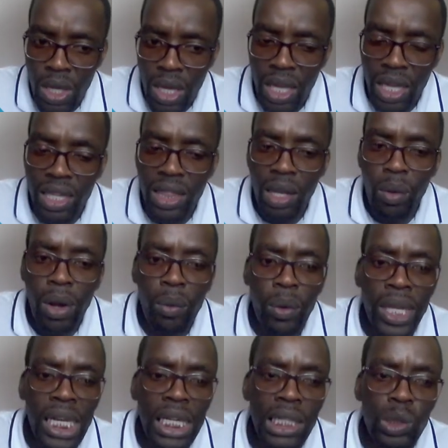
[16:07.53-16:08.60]
and they were
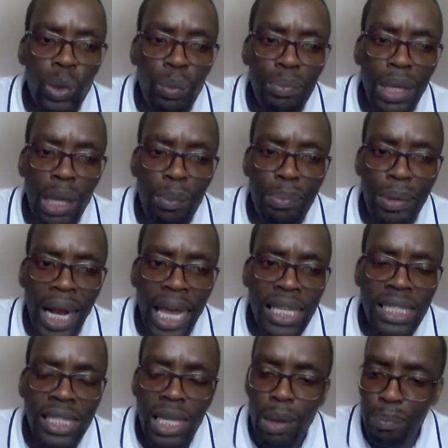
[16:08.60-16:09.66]
willing to pay
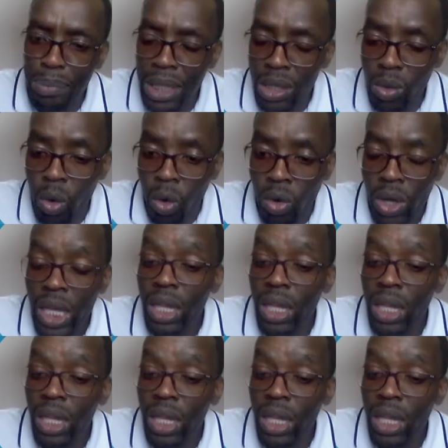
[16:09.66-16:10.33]
price PO